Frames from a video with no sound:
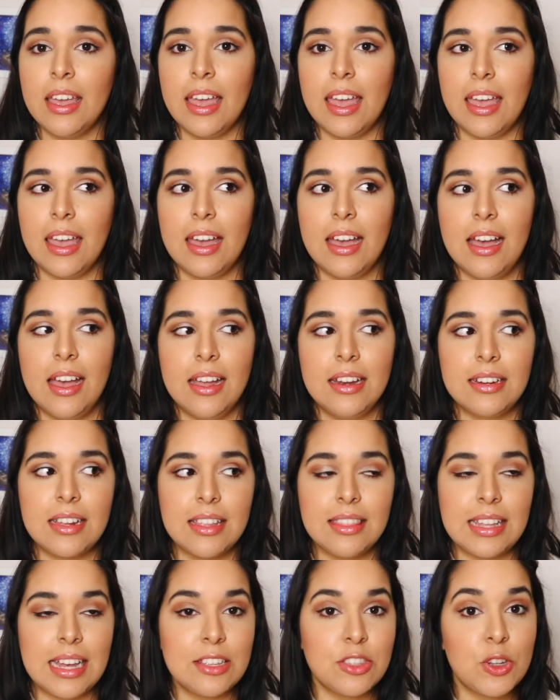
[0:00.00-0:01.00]
And
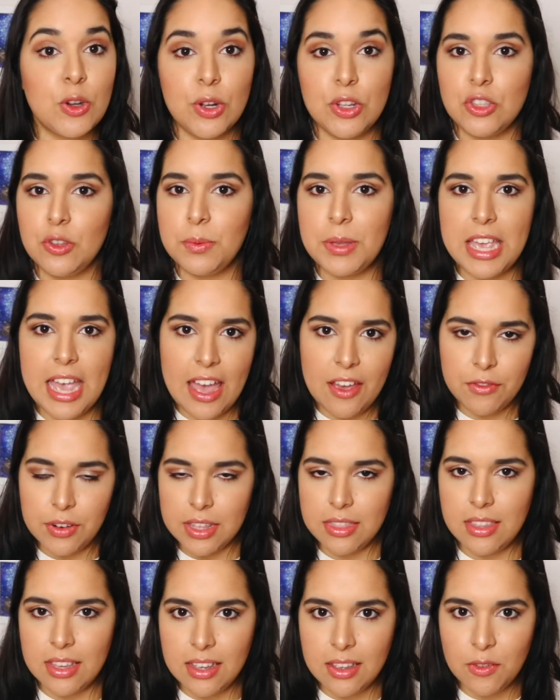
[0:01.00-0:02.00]
that's going to be
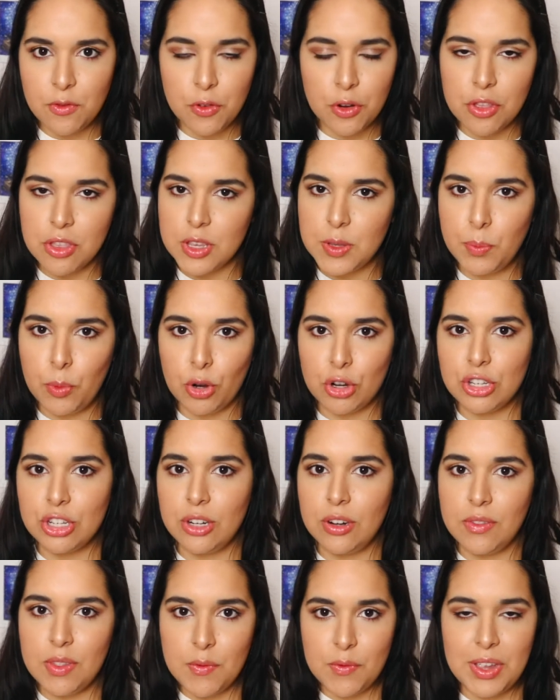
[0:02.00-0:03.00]
everything for this
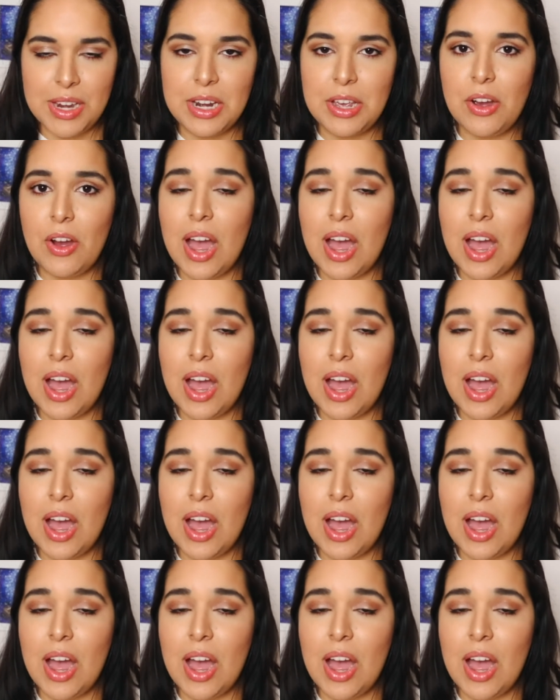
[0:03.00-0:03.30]
portion of the video.